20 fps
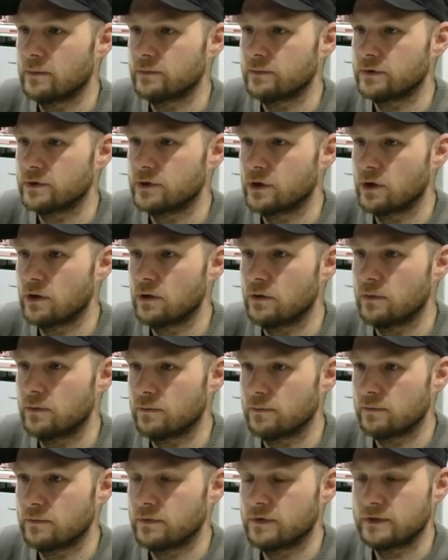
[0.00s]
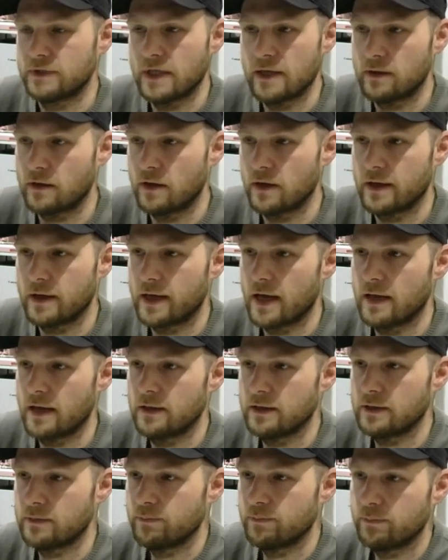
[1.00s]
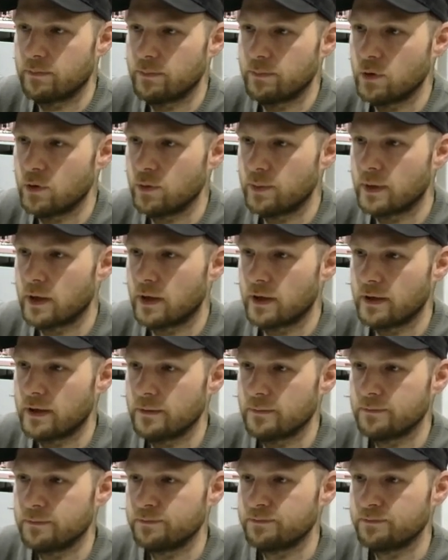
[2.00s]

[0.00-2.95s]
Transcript: So same guy again, this boob guy.